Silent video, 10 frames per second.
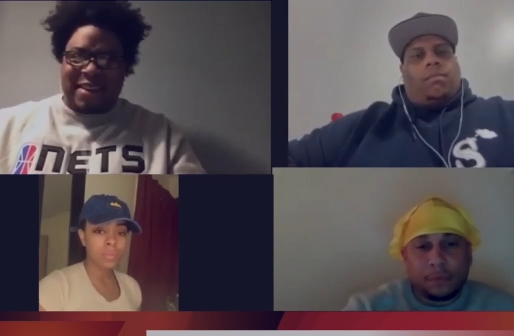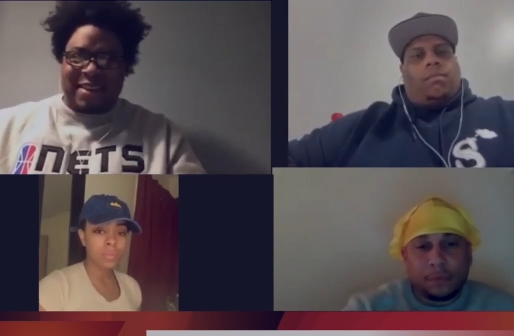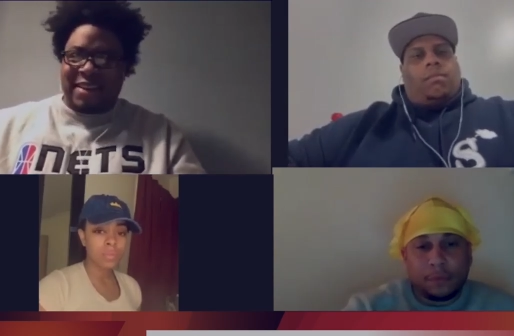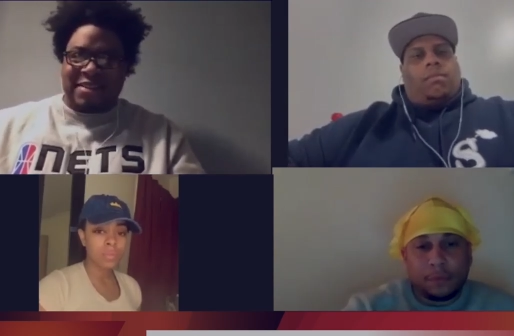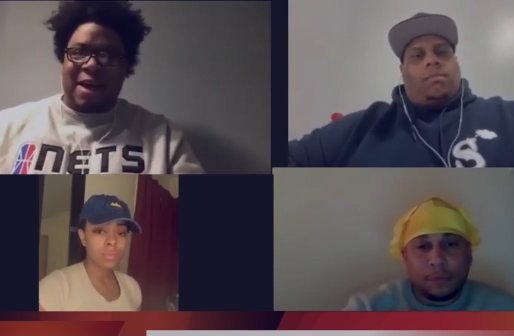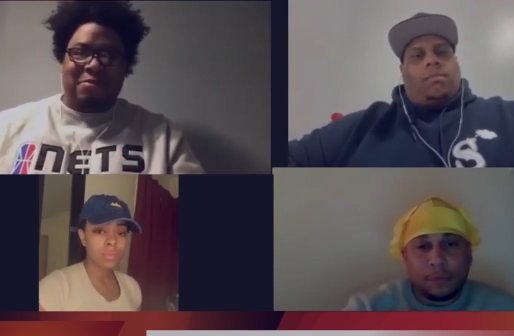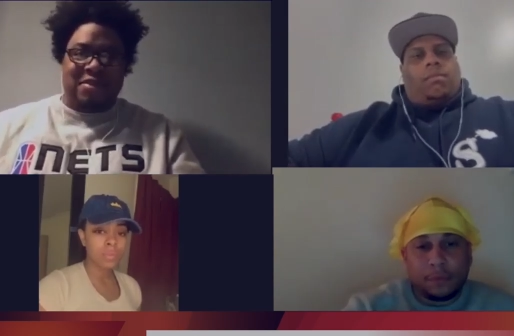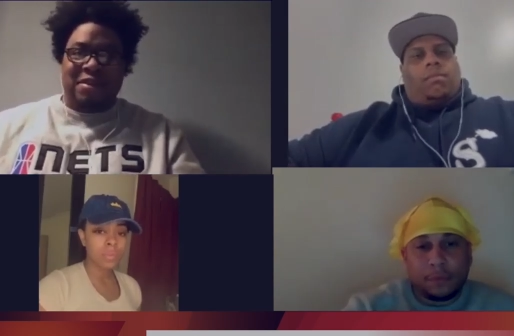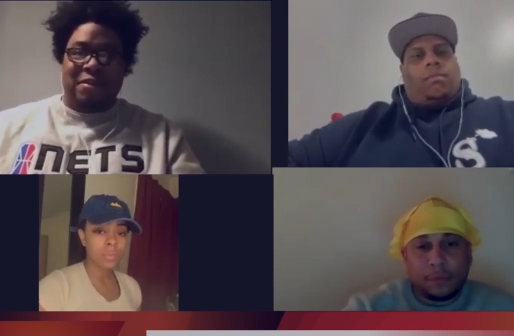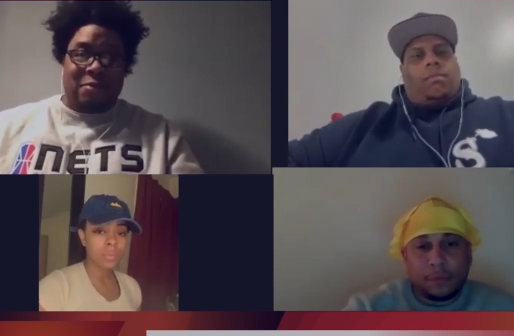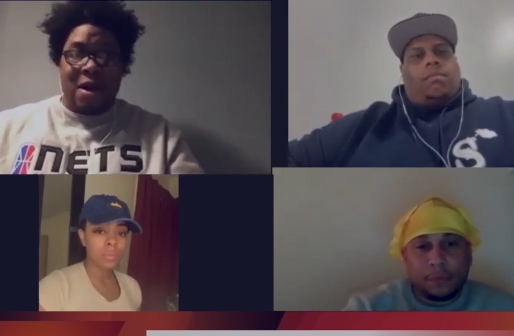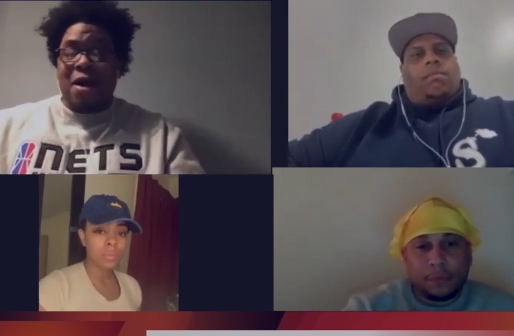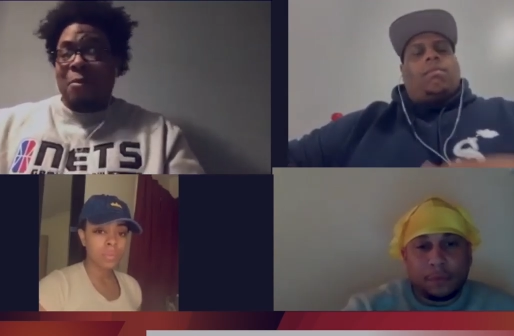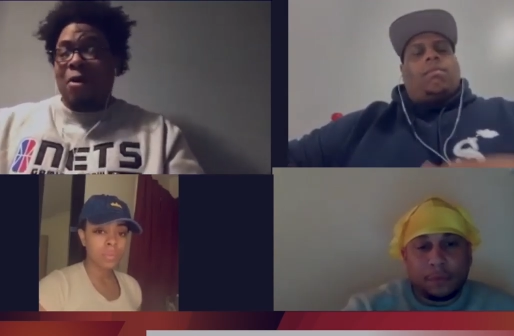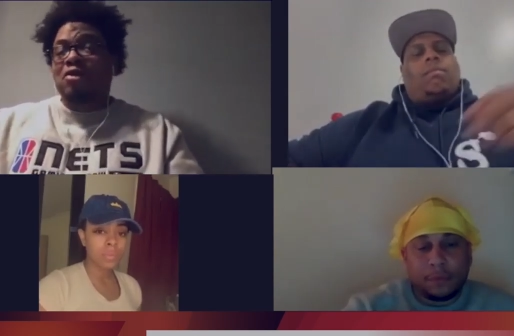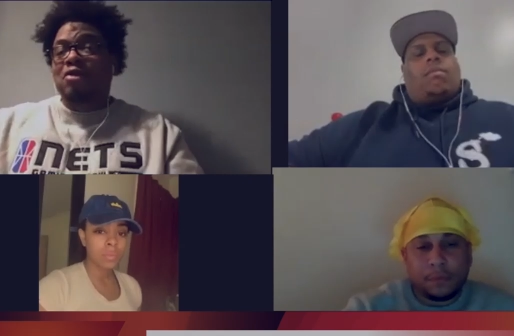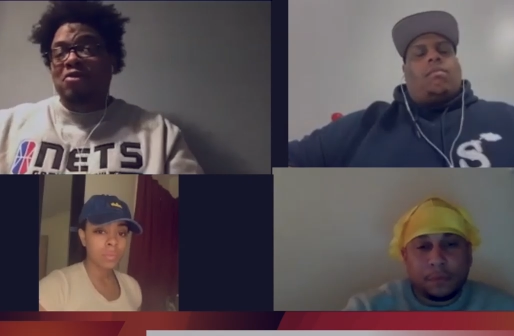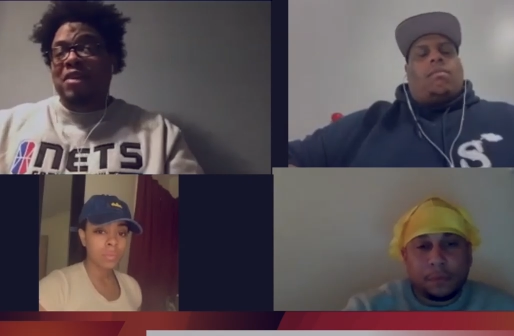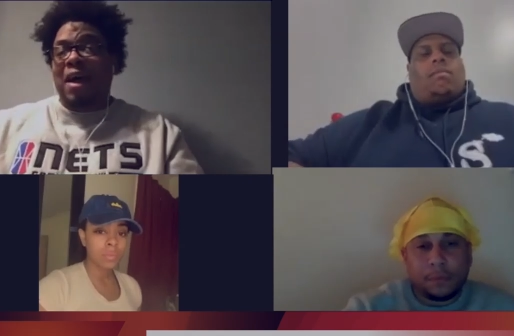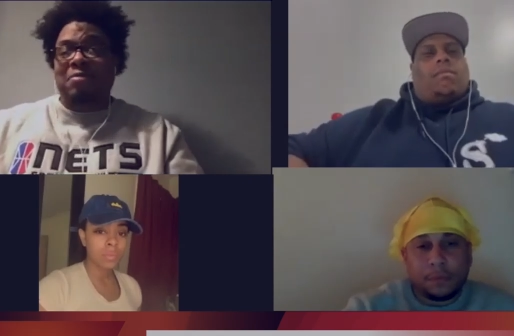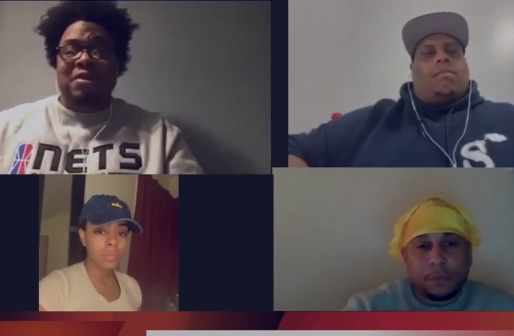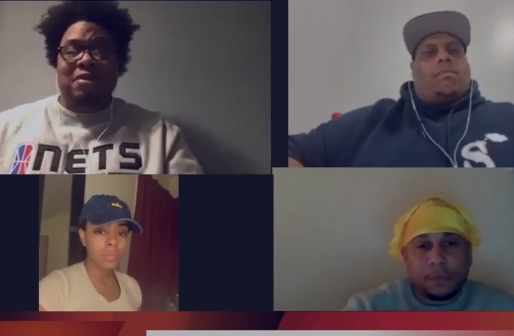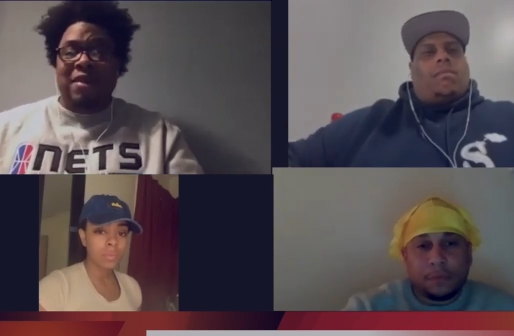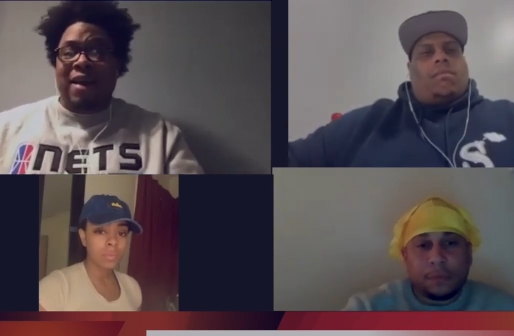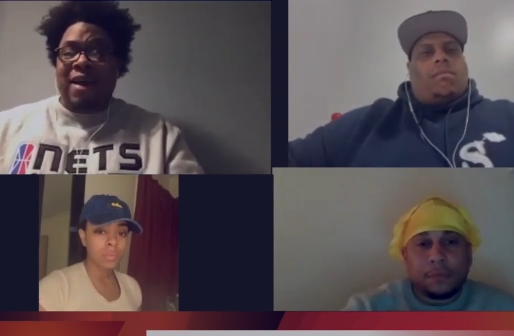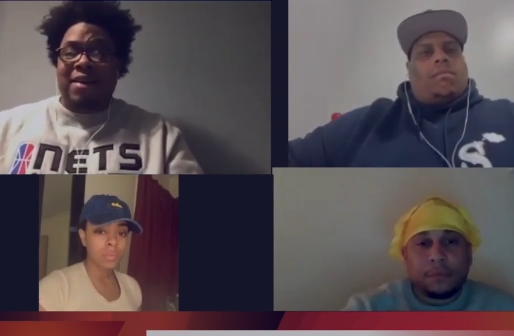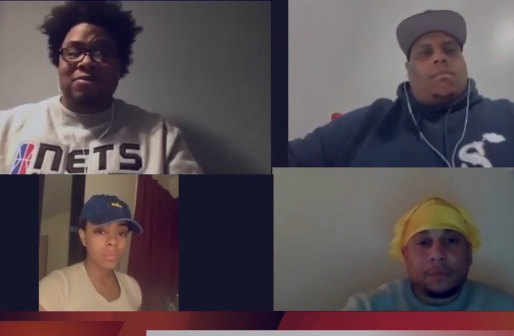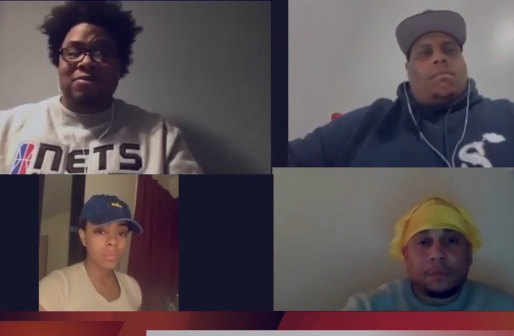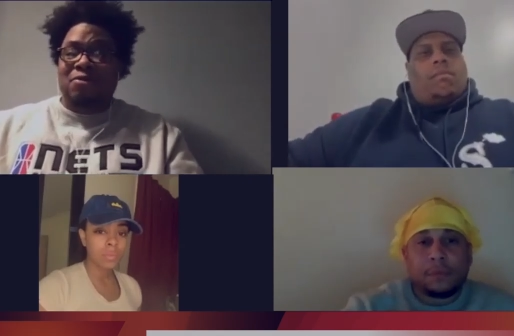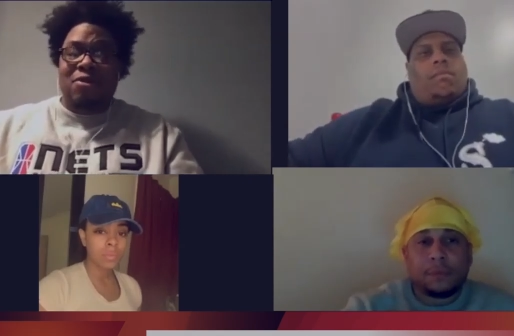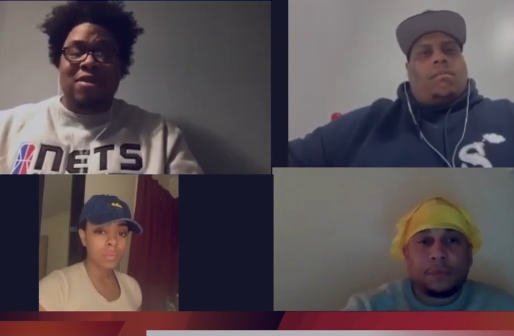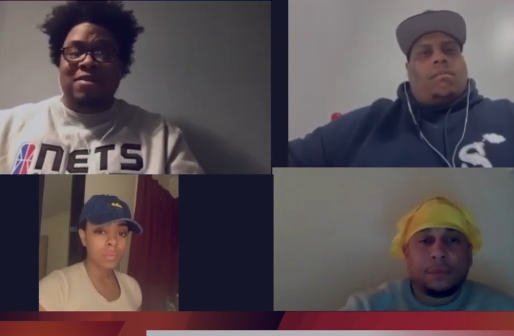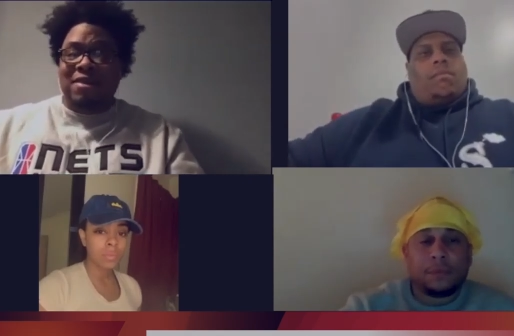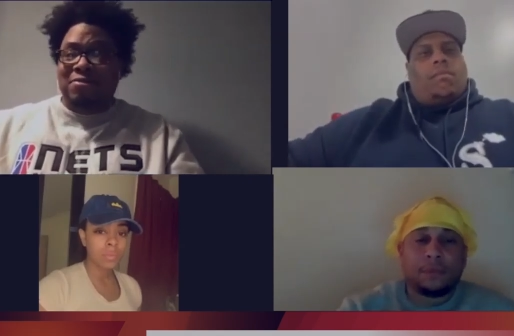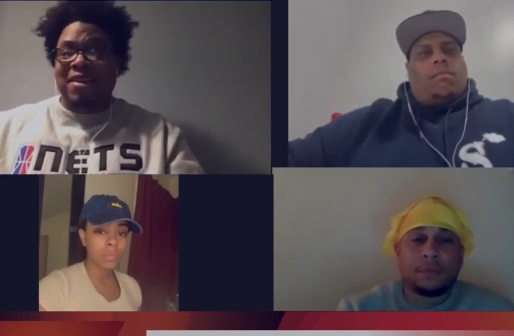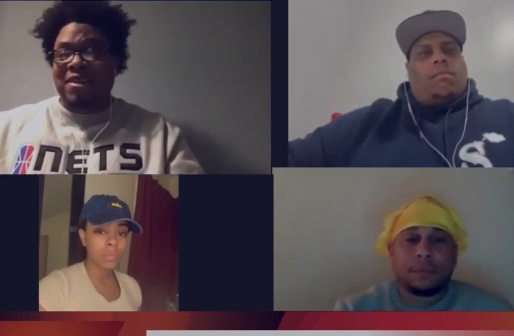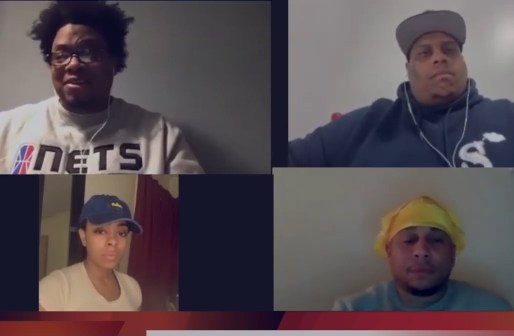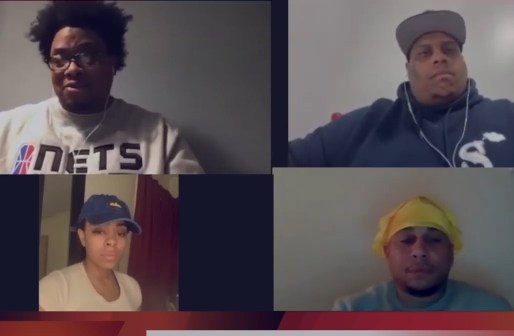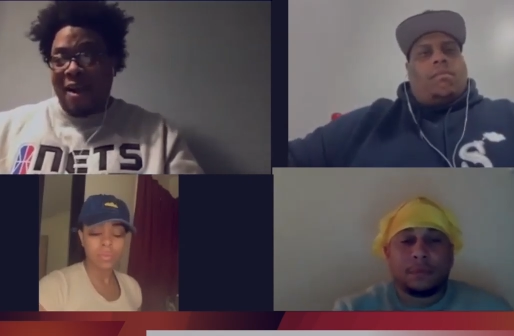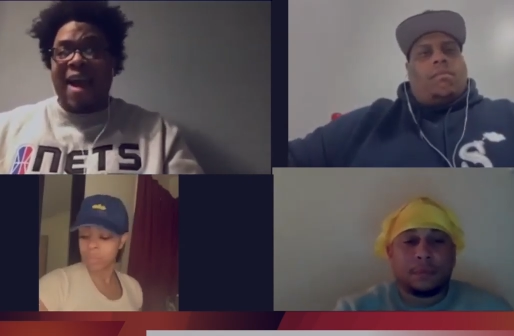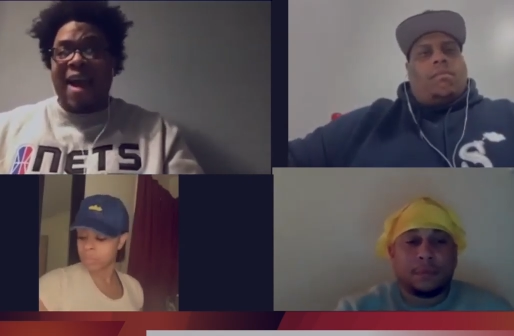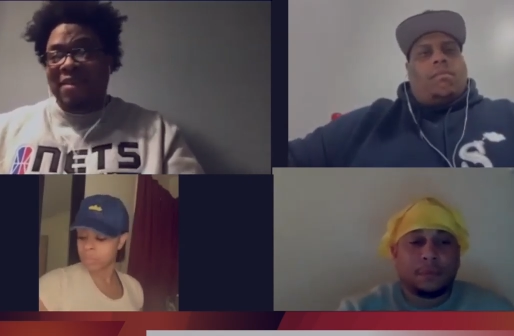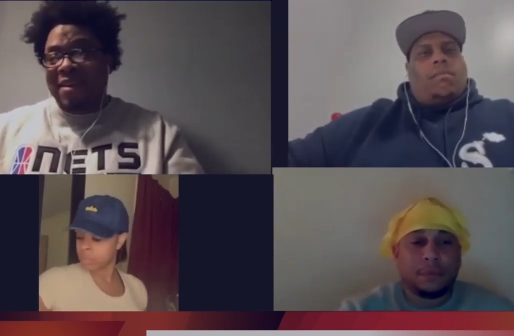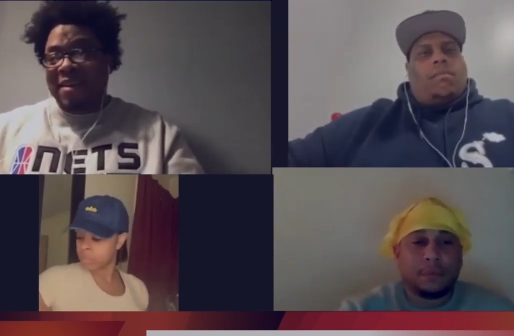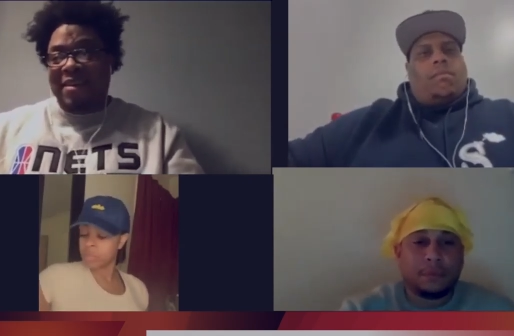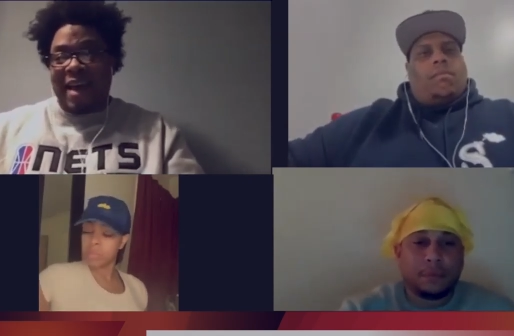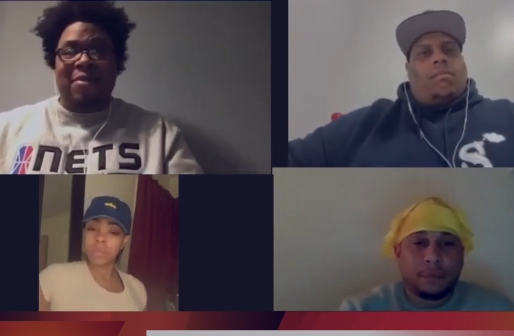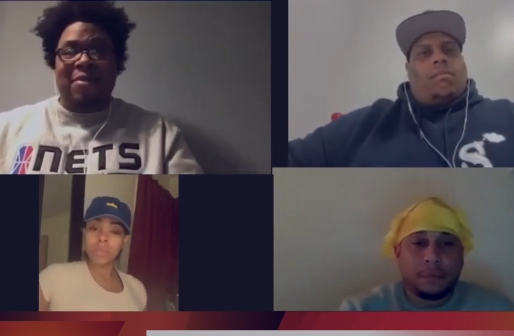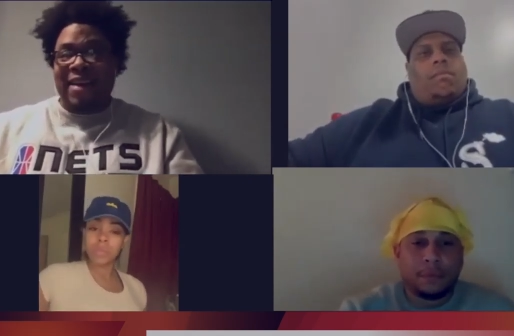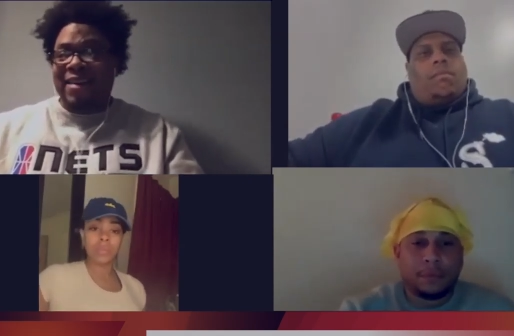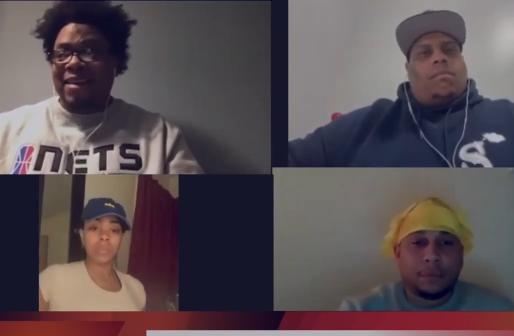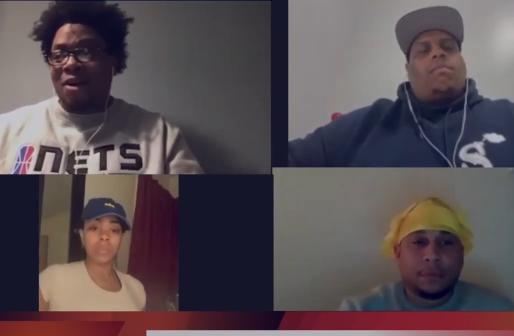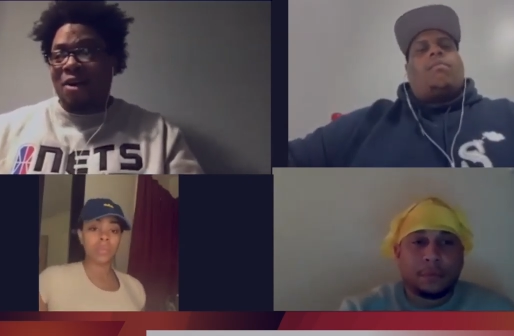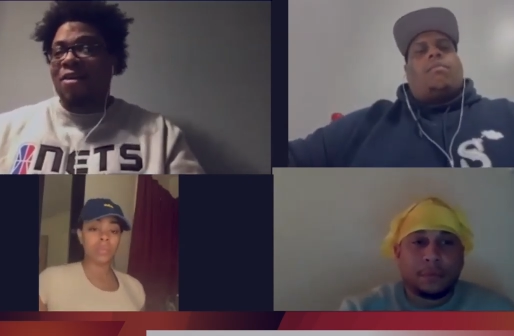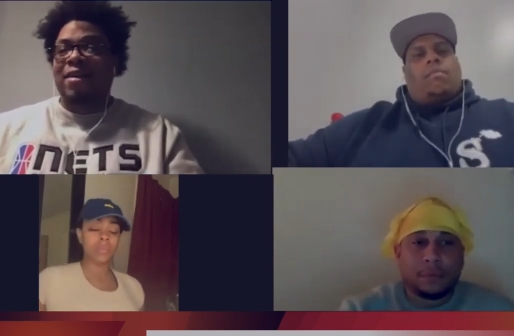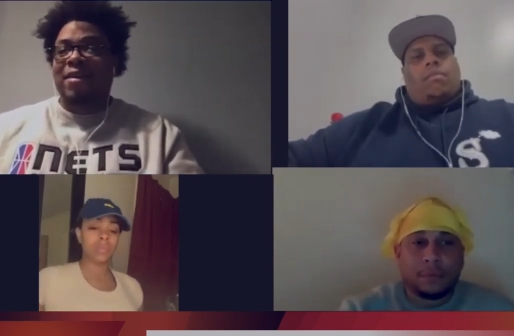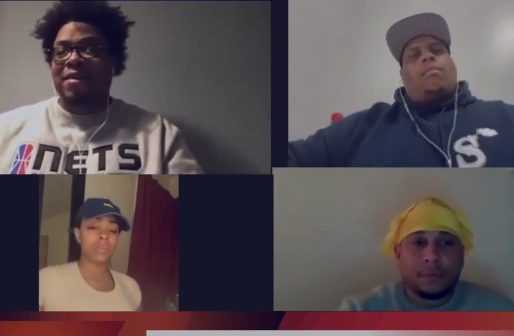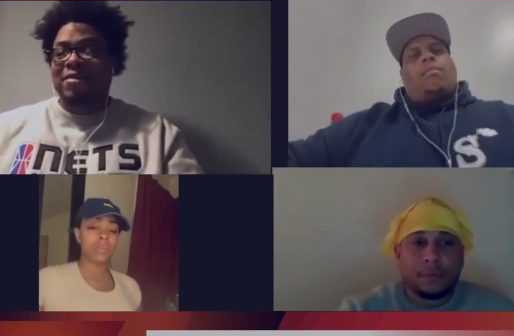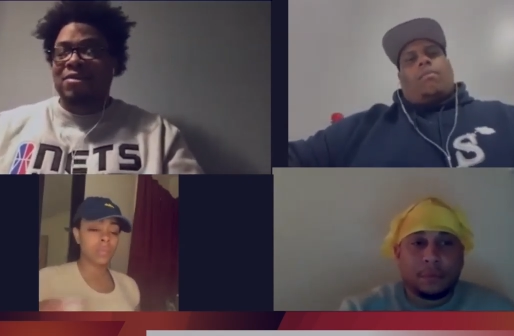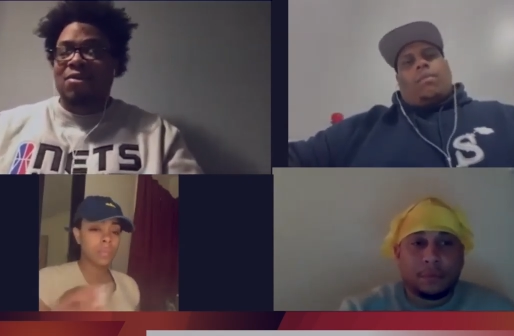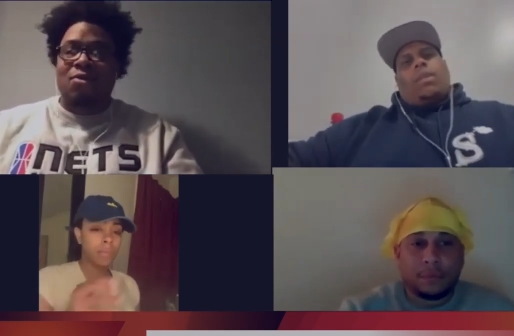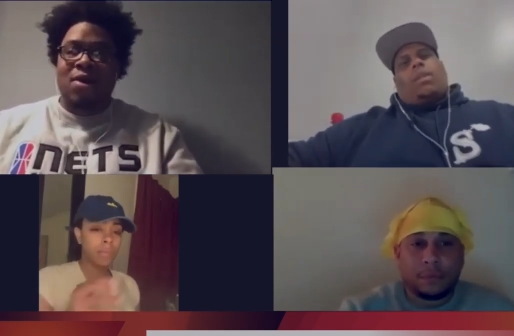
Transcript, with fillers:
Speaker 1: the top tier. But most of those top tier guys was the ones that was getting drafted and dominating in our league. So